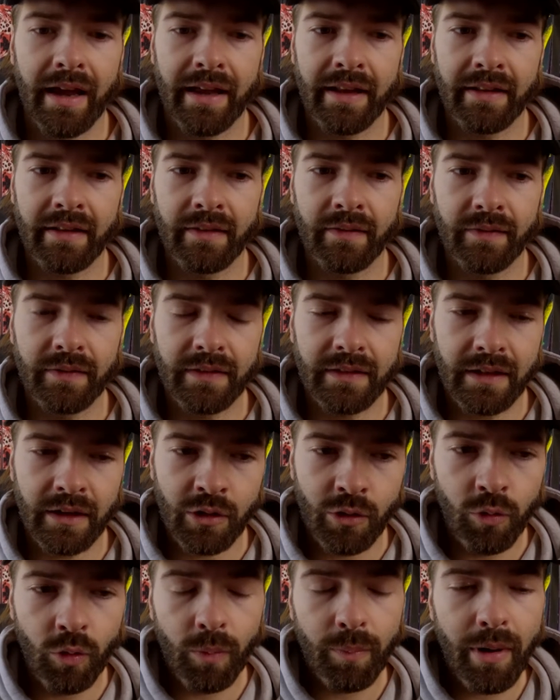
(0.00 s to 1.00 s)
And the
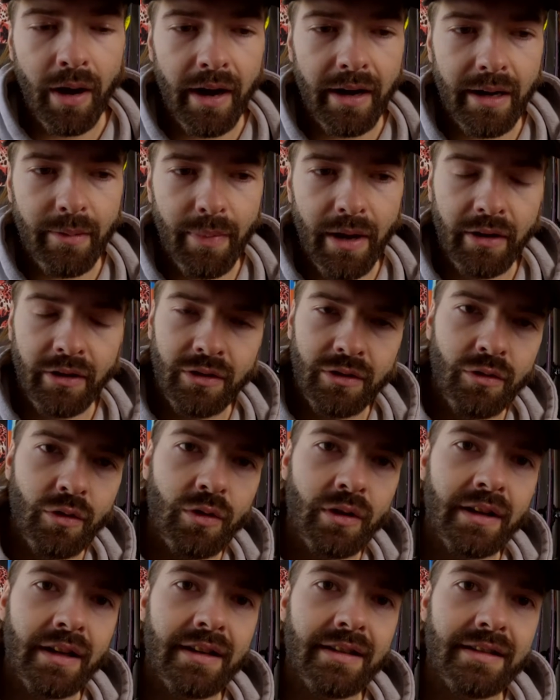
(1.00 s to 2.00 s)
cool part about
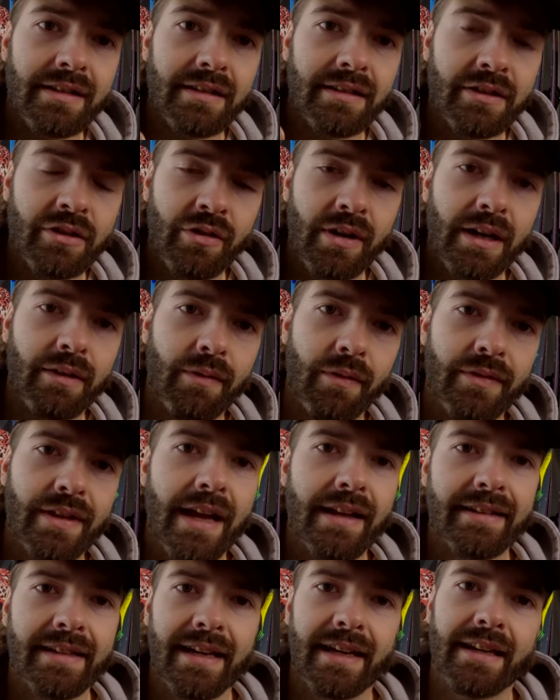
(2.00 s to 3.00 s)
doing this trick with
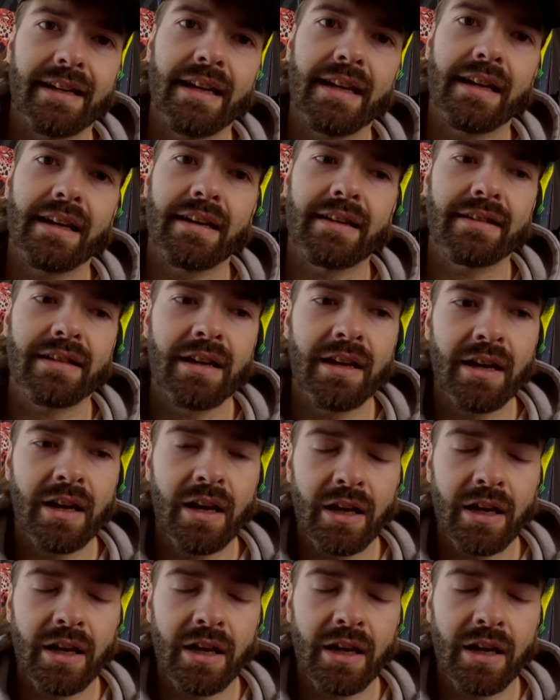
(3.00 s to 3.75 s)
that technique is